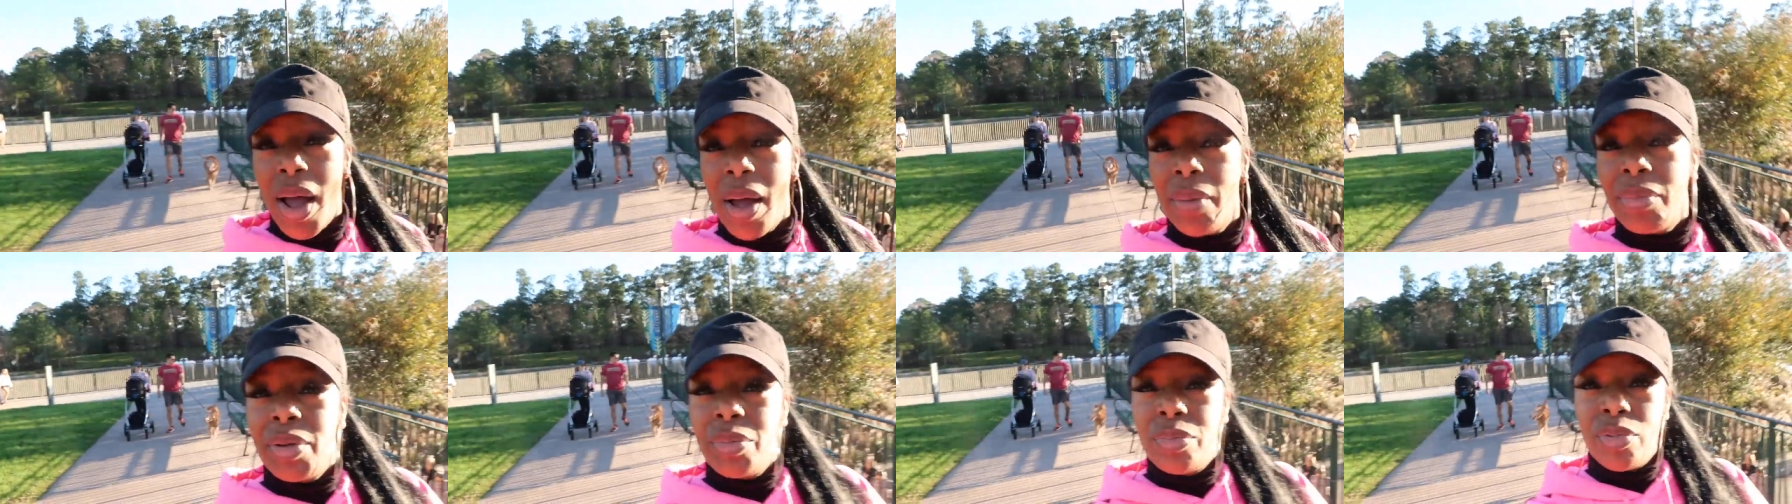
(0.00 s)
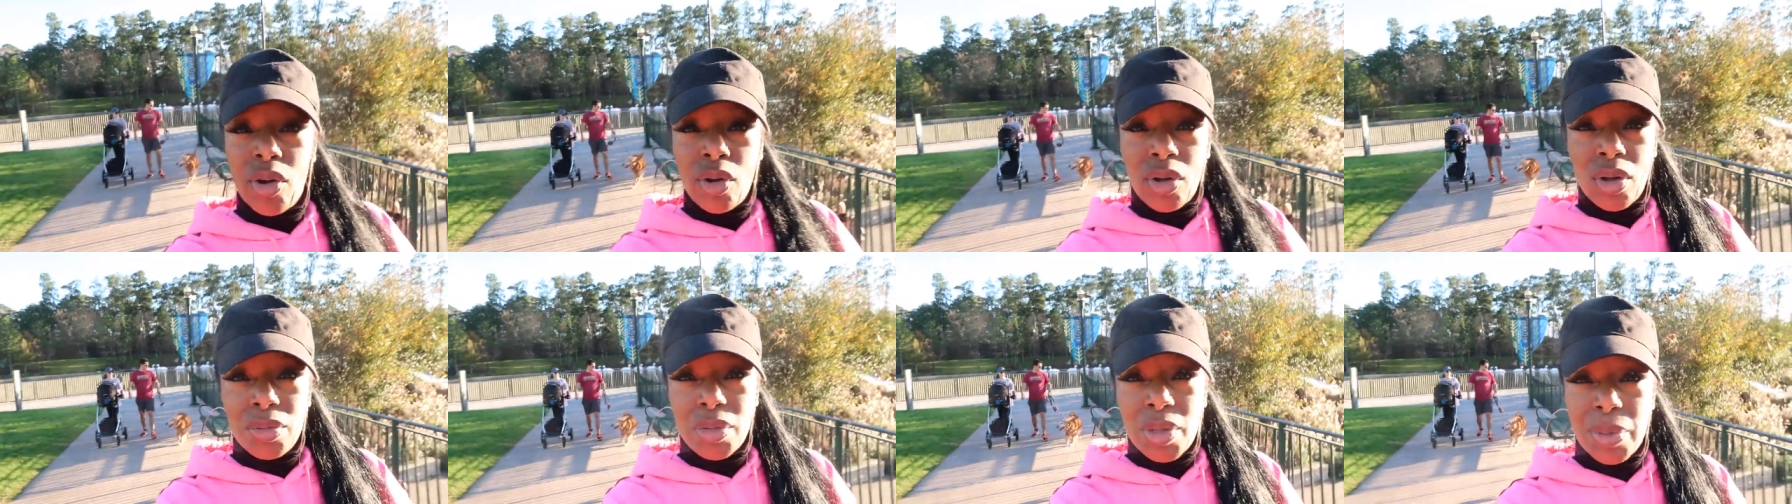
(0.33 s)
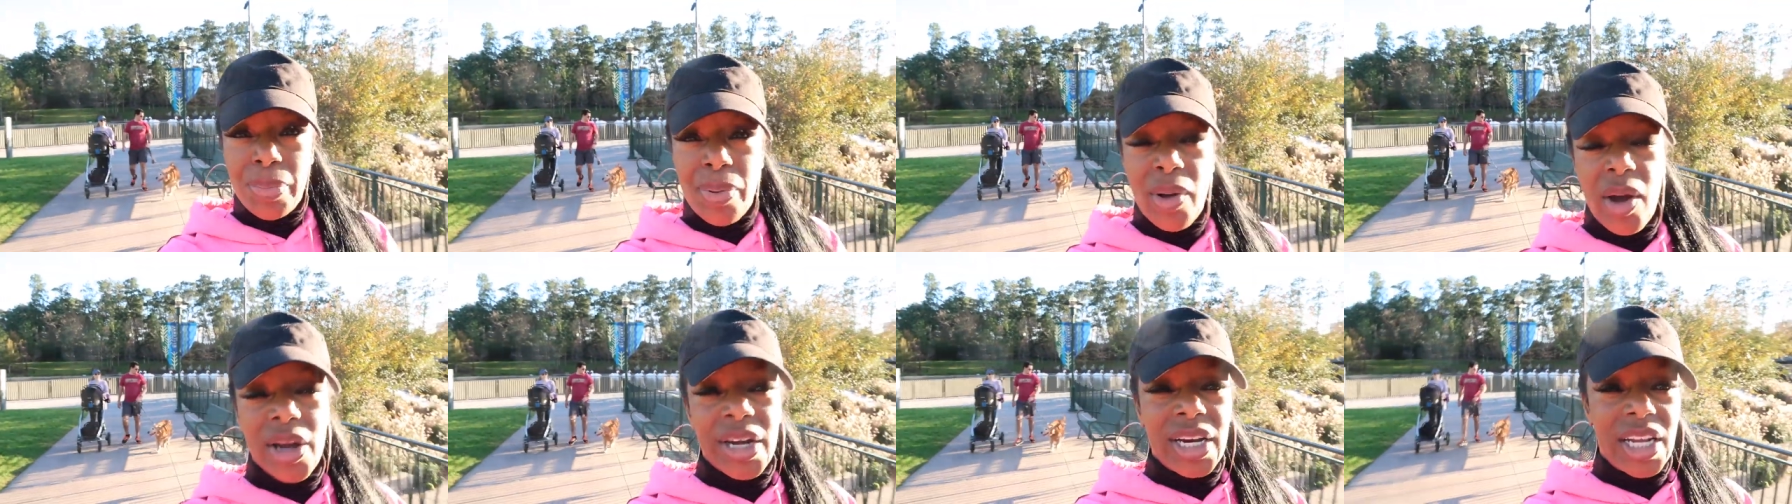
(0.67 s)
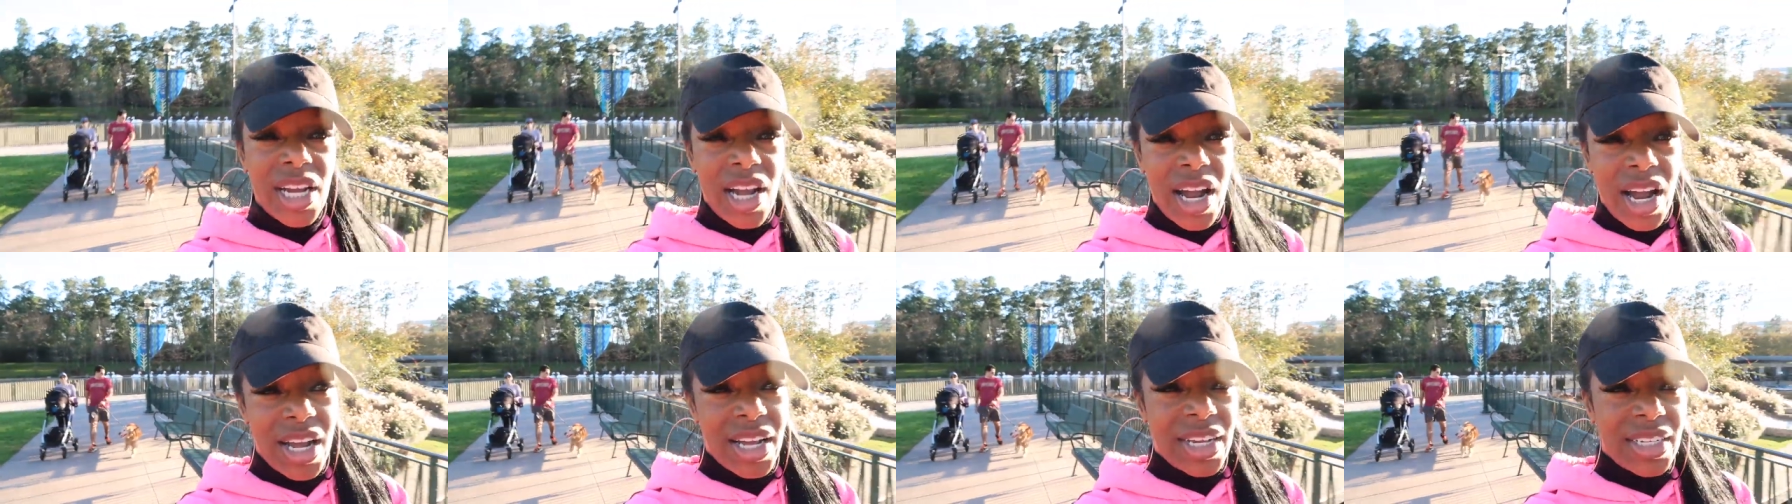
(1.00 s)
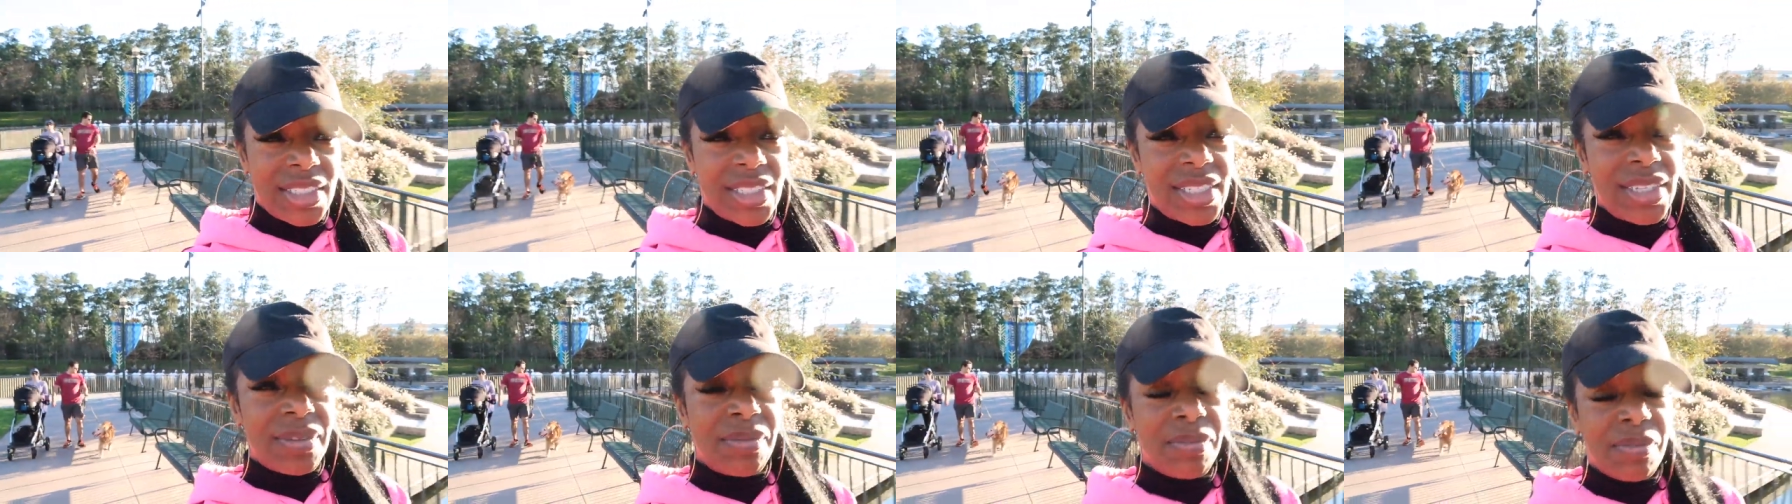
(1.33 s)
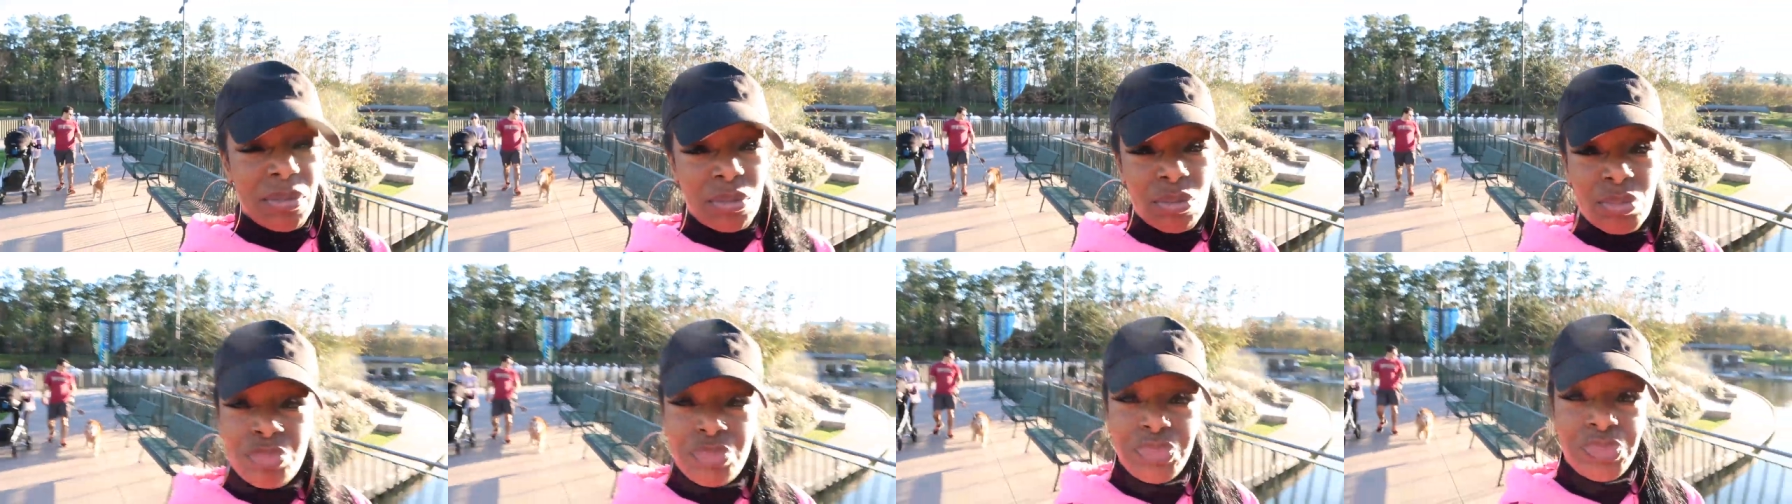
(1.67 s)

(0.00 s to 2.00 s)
Bobbi broke up the party, guys. I